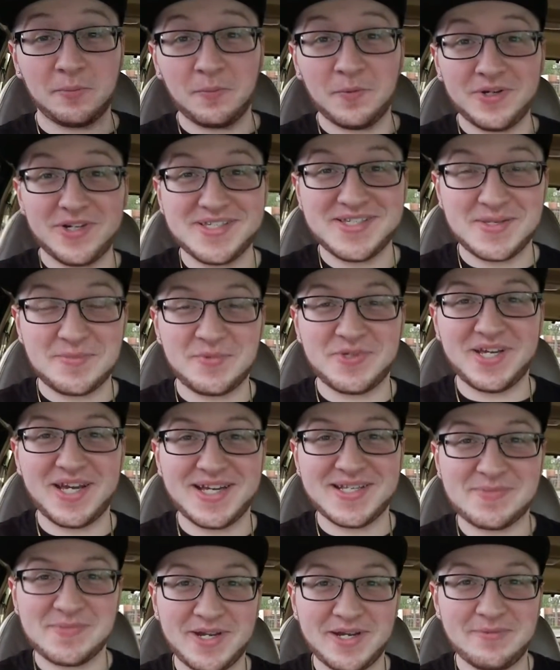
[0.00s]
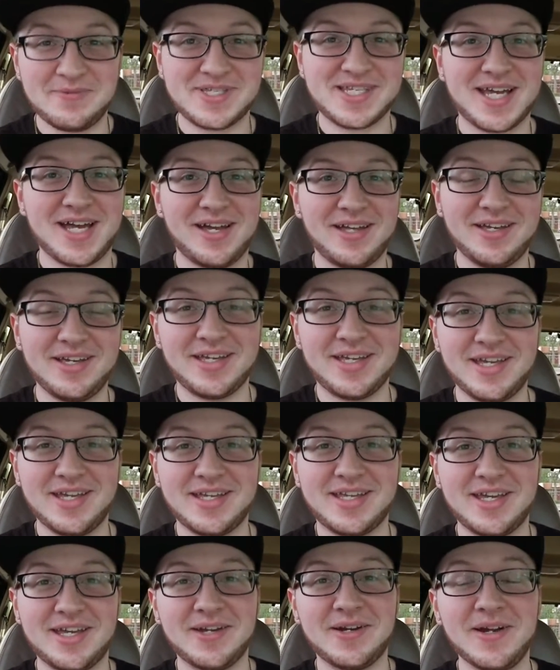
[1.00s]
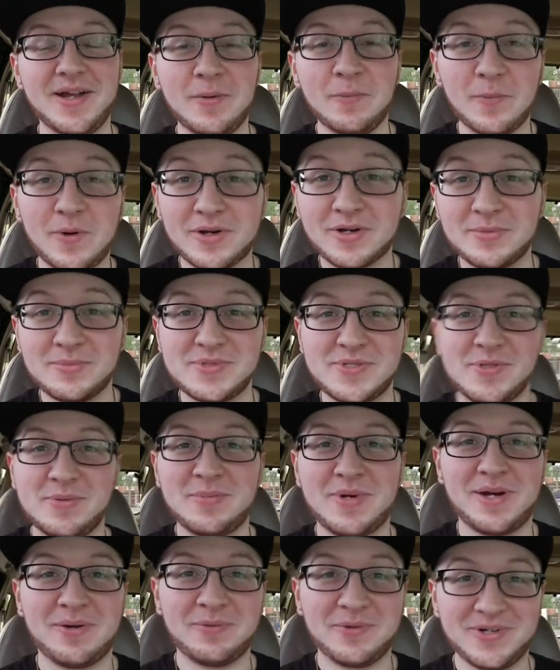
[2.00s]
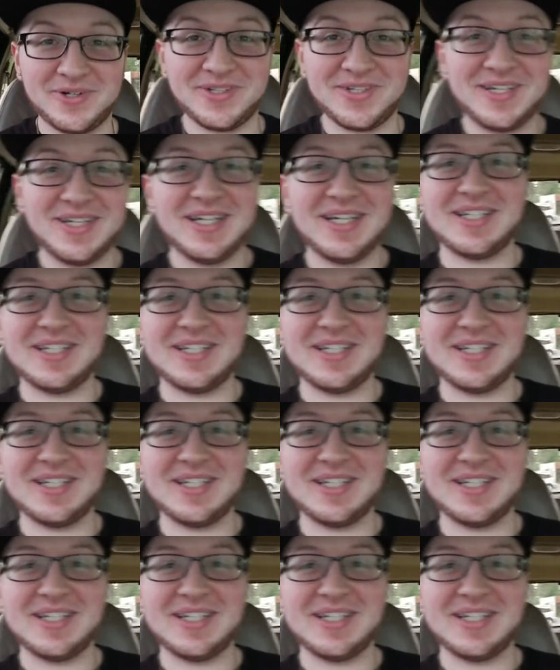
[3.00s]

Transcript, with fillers: What is up you guys? My name is Kyle aka Kinger and welcome to my world.